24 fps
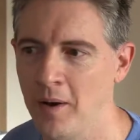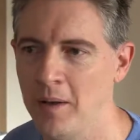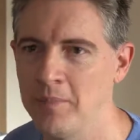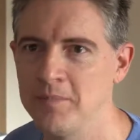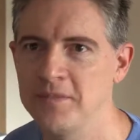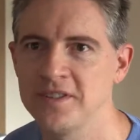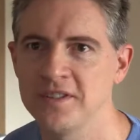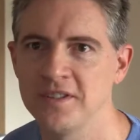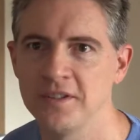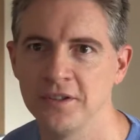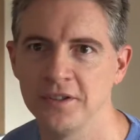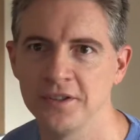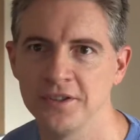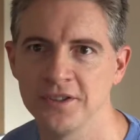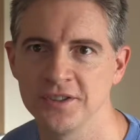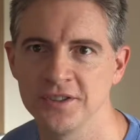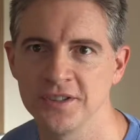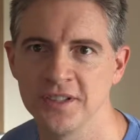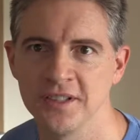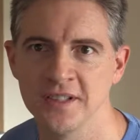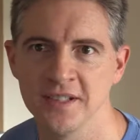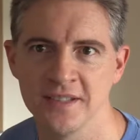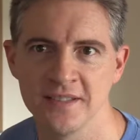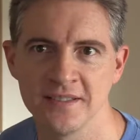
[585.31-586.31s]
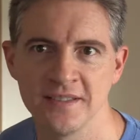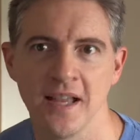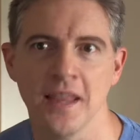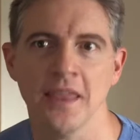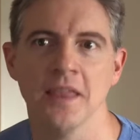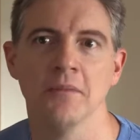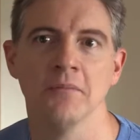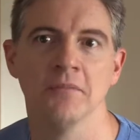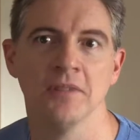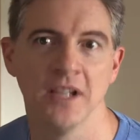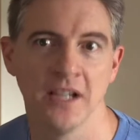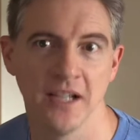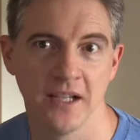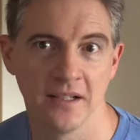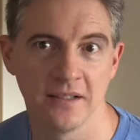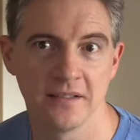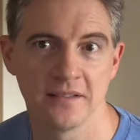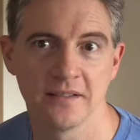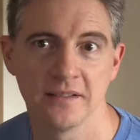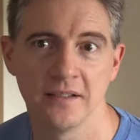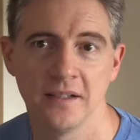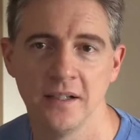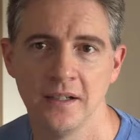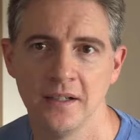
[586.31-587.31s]
I'm still just going to send them
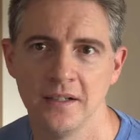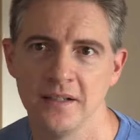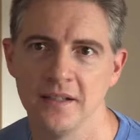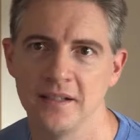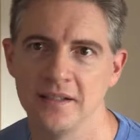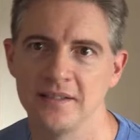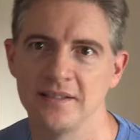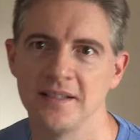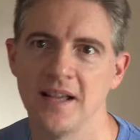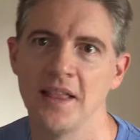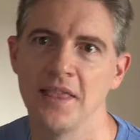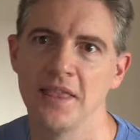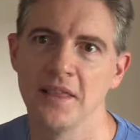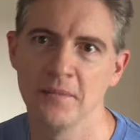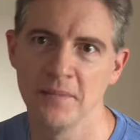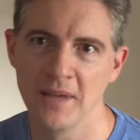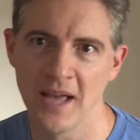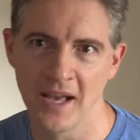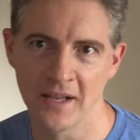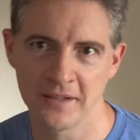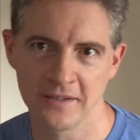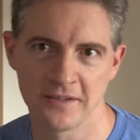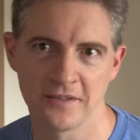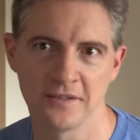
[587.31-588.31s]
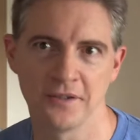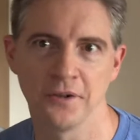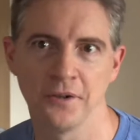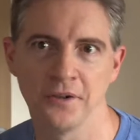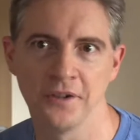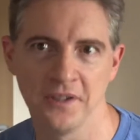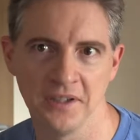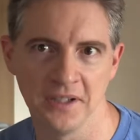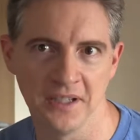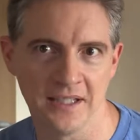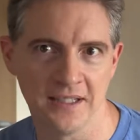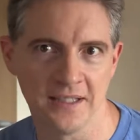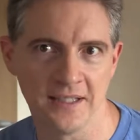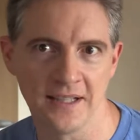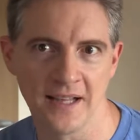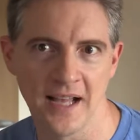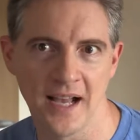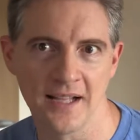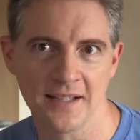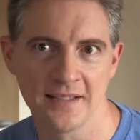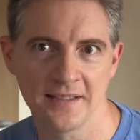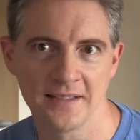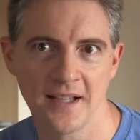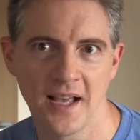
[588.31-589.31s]
links to send them externally to
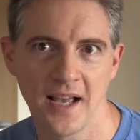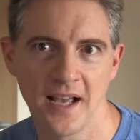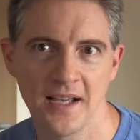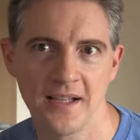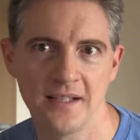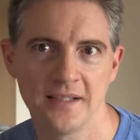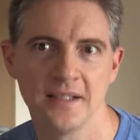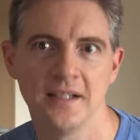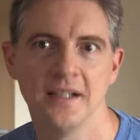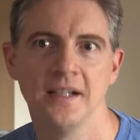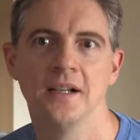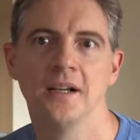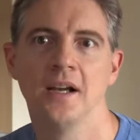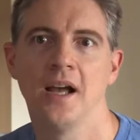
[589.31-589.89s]
that site